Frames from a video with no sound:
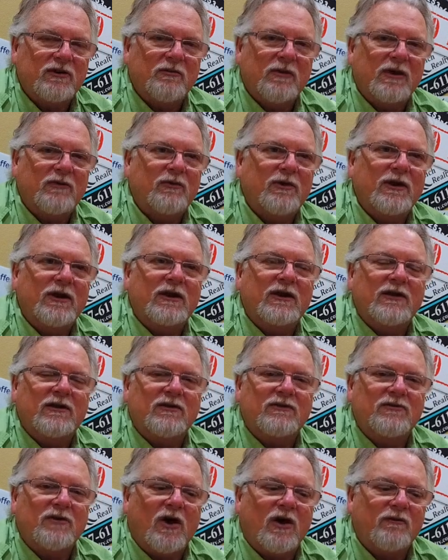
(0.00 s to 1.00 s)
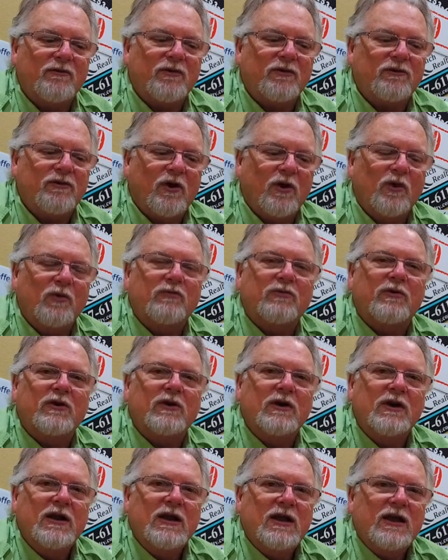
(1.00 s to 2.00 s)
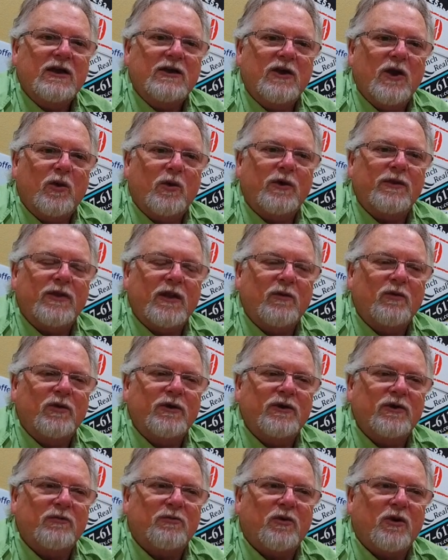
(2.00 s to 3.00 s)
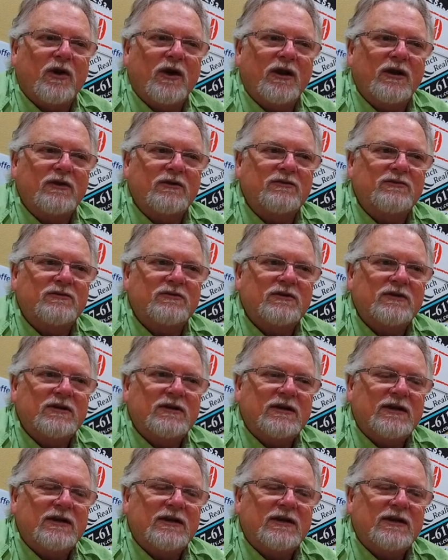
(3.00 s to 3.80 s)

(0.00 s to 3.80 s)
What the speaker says: They made ridiculous offers over knowing they wouldn't appraise.